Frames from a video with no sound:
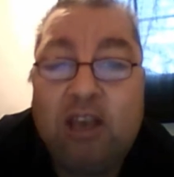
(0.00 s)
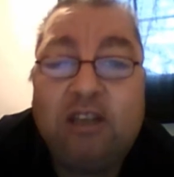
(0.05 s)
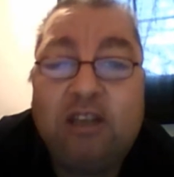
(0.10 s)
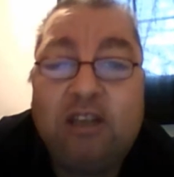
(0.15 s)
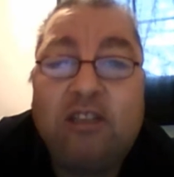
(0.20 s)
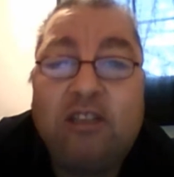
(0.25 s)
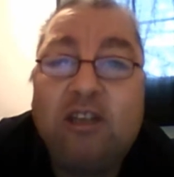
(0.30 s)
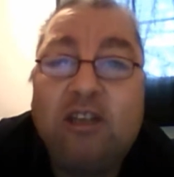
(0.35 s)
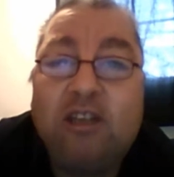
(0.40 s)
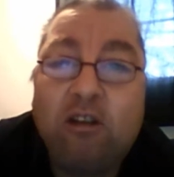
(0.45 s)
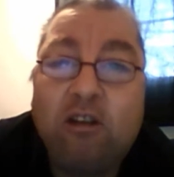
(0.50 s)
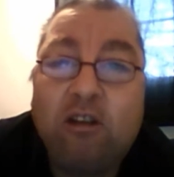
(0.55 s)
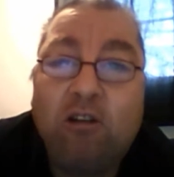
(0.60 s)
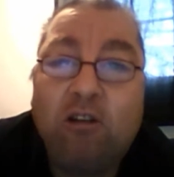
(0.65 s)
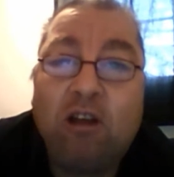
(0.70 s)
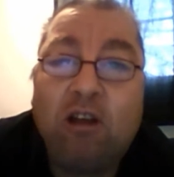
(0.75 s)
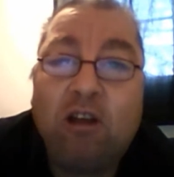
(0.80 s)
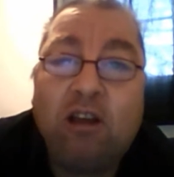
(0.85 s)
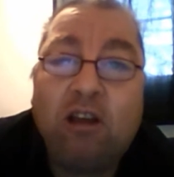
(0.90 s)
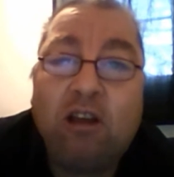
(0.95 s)
He just did
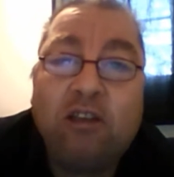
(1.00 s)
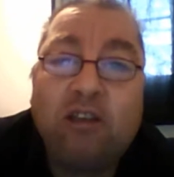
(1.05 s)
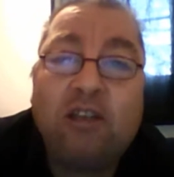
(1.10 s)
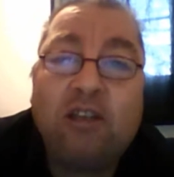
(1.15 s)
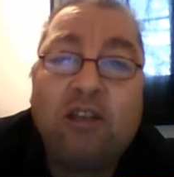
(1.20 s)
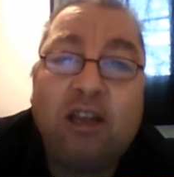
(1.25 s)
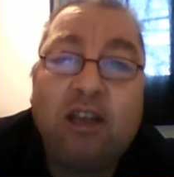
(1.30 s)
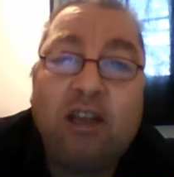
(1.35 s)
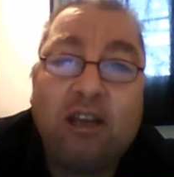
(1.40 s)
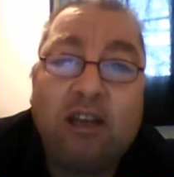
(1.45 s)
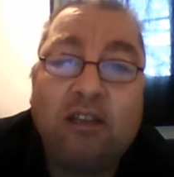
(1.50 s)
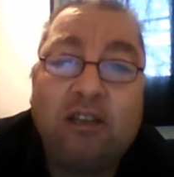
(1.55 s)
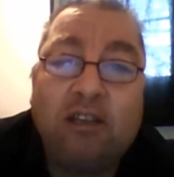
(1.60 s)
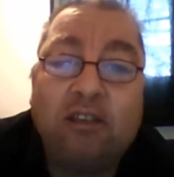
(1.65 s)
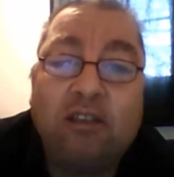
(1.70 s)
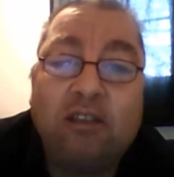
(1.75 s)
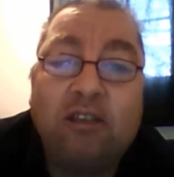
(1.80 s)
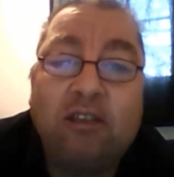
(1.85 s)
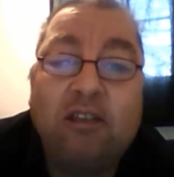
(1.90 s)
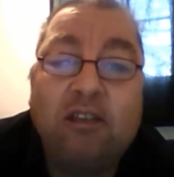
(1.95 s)
not
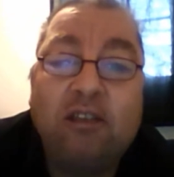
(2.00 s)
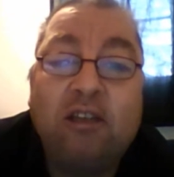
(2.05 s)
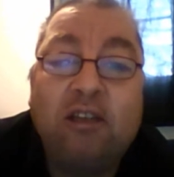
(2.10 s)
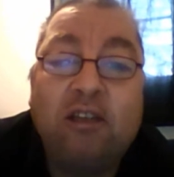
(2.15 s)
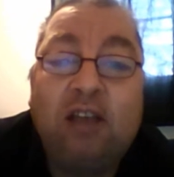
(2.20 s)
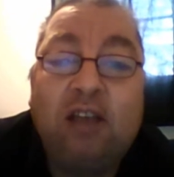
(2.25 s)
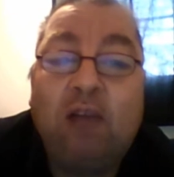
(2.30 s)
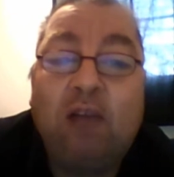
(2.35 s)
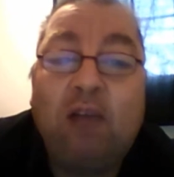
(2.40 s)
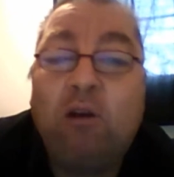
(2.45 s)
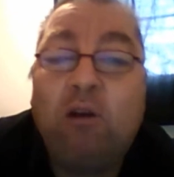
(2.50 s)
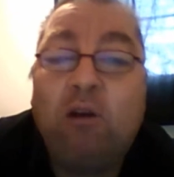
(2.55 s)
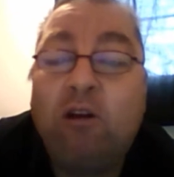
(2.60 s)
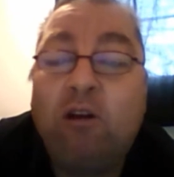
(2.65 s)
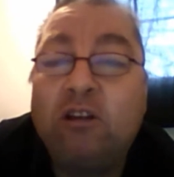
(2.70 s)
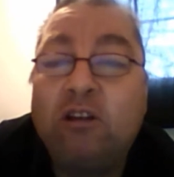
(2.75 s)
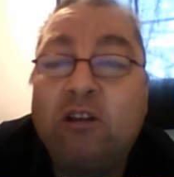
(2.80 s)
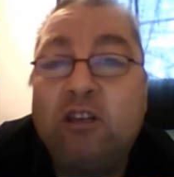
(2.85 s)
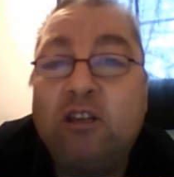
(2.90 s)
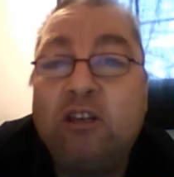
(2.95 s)
understand how
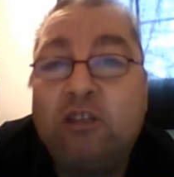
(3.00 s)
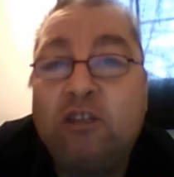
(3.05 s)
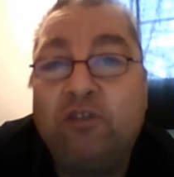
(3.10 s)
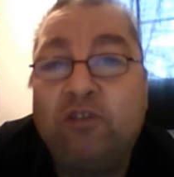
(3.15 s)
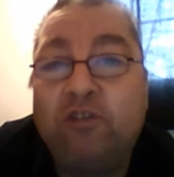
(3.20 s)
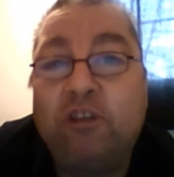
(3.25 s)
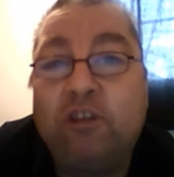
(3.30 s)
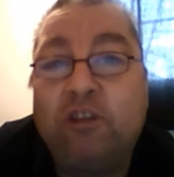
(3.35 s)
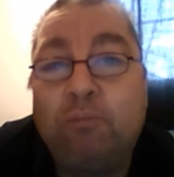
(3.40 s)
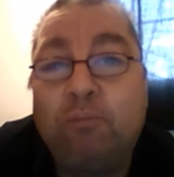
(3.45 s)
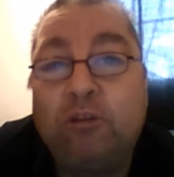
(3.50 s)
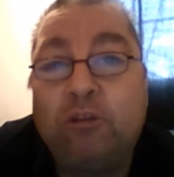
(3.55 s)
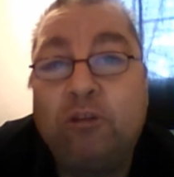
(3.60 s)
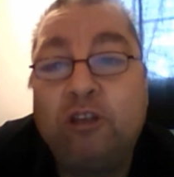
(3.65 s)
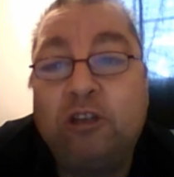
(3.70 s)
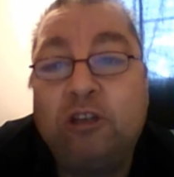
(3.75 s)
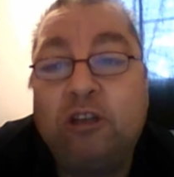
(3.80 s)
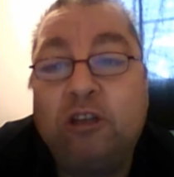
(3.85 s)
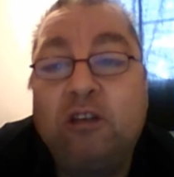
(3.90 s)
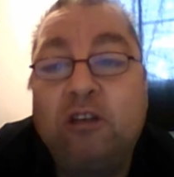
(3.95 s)
hard it is for
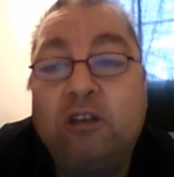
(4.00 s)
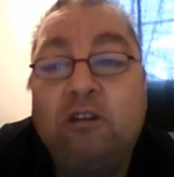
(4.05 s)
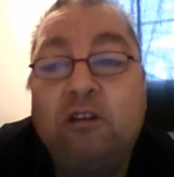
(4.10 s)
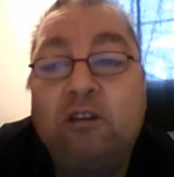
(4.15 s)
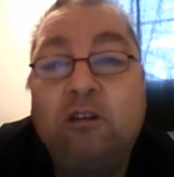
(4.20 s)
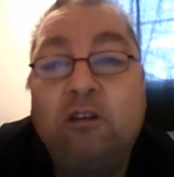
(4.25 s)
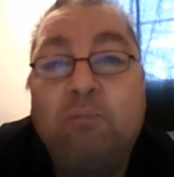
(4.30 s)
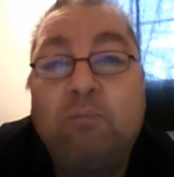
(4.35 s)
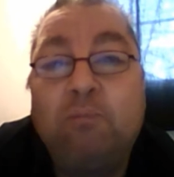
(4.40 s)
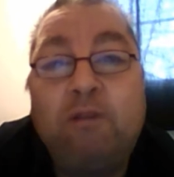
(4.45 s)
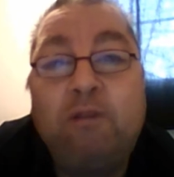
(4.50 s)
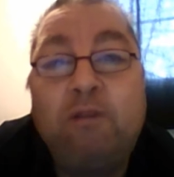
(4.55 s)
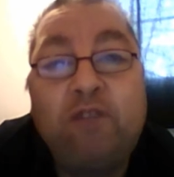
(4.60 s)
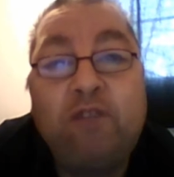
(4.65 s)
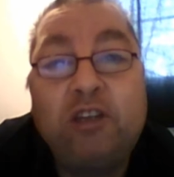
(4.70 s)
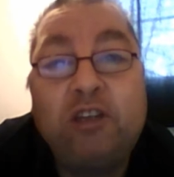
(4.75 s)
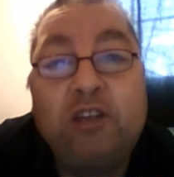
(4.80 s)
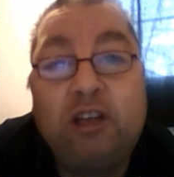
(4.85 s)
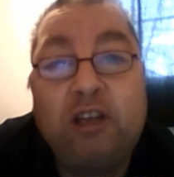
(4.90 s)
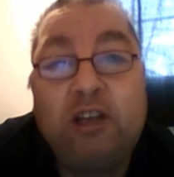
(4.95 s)
somebody, both
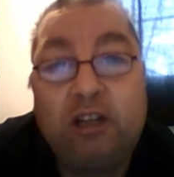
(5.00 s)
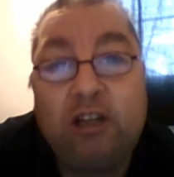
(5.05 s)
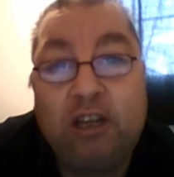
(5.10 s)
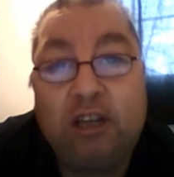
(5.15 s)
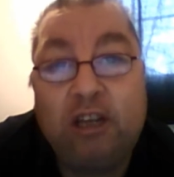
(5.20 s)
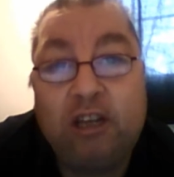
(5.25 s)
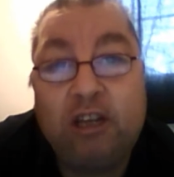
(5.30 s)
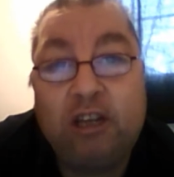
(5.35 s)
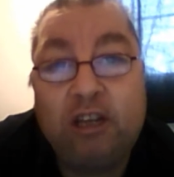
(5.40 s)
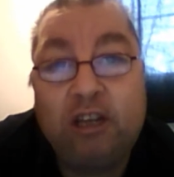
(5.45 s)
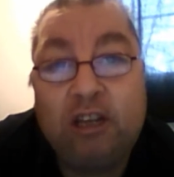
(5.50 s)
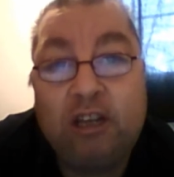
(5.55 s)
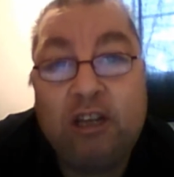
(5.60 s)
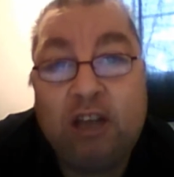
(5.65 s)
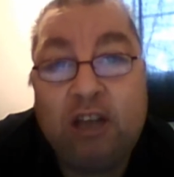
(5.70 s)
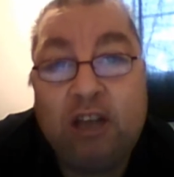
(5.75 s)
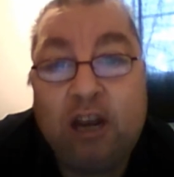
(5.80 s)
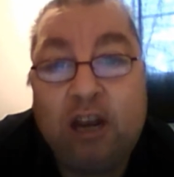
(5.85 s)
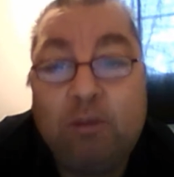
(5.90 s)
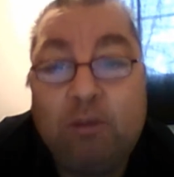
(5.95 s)
physically
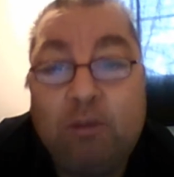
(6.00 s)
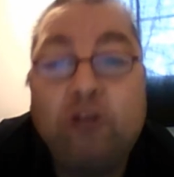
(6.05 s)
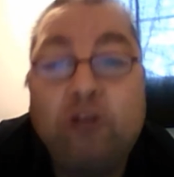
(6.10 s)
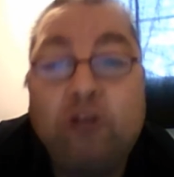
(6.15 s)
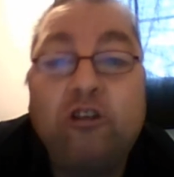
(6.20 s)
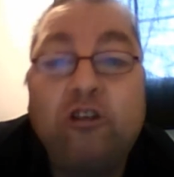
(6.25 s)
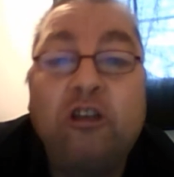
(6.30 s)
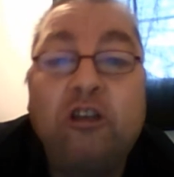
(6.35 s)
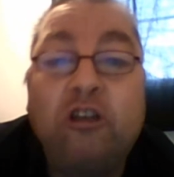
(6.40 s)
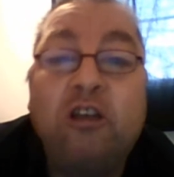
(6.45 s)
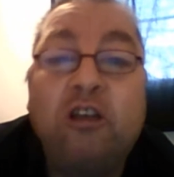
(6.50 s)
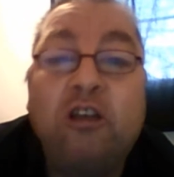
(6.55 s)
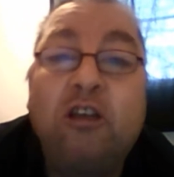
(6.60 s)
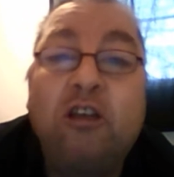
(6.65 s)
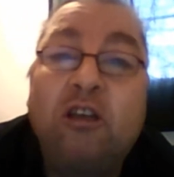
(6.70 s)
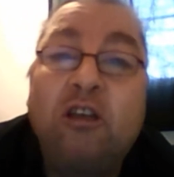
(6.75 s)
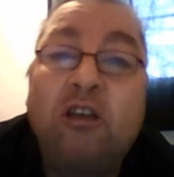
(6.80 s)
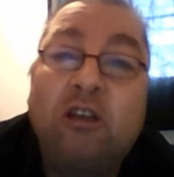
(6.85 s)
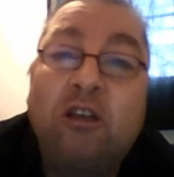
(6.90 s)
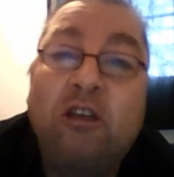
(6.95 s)
and emotionally,
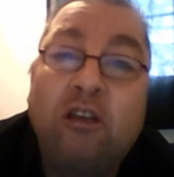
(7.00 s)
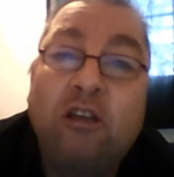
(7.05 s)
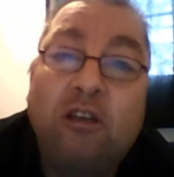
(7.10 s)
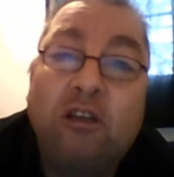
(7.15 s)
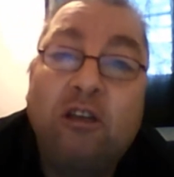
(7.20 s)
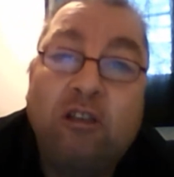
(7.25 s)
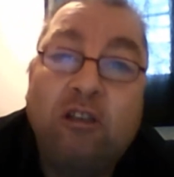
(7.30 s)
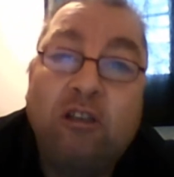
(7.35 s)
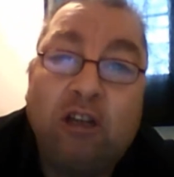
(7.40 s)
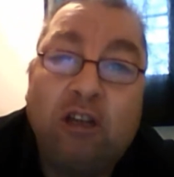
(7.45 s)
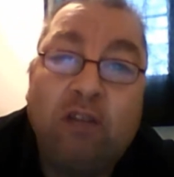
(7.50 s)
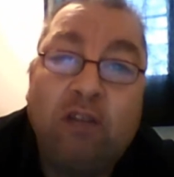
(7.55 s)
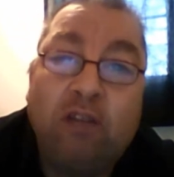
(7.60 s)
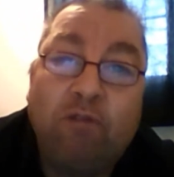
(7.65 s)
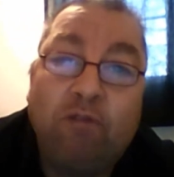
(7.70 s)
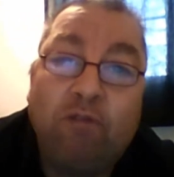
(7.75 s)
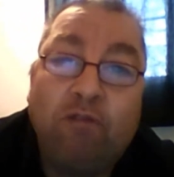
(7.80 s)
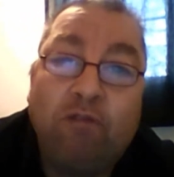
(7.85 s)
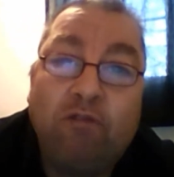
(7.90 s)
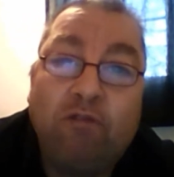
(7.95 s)
to
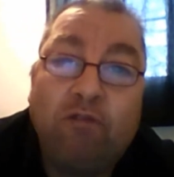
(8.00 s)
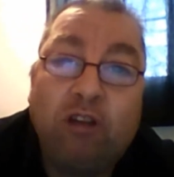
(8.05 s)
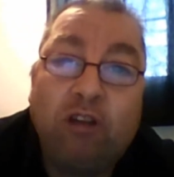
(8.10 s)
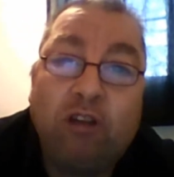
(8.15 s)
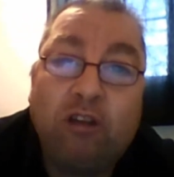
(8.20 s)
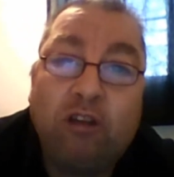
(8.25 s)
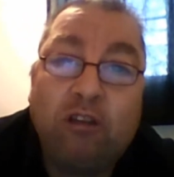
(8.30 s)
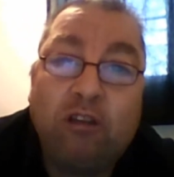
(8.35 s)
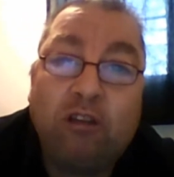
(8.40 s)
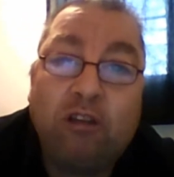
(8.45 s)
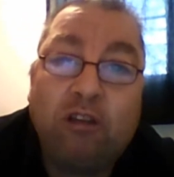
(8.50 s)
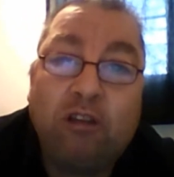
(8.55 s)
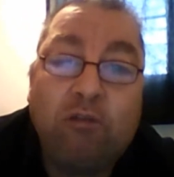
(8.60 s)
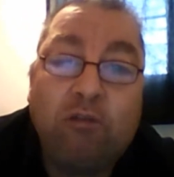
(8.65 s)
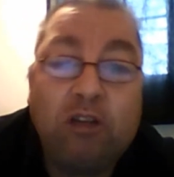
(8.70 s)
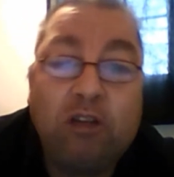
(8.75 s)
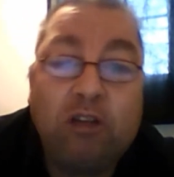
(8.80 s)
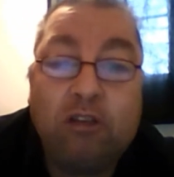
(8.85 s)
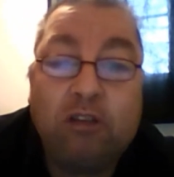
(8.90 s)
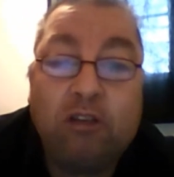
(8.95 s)
live with chronic
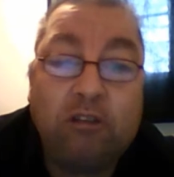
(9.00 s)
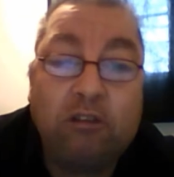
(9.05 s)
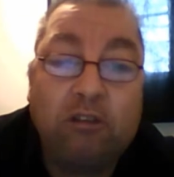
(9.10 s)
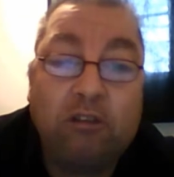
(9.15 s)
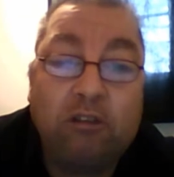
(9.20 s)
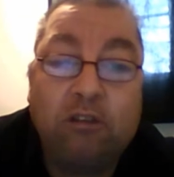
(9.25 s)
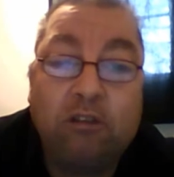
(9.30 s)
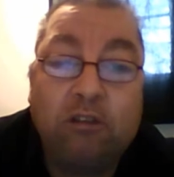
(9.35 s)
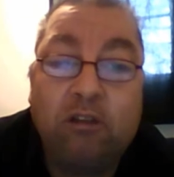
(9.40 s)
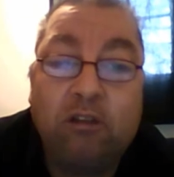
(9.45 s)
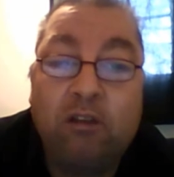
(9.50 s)
illness.